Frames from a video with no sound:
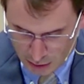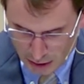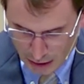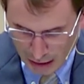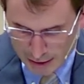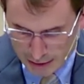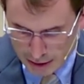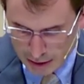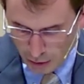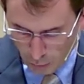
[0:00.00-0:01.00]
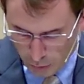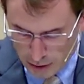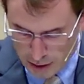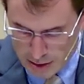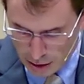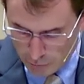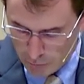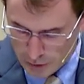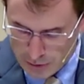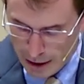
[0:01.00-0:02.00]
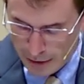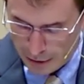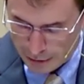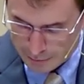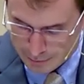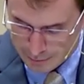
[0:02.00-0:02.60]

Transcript: To act in a wholly selfless manner.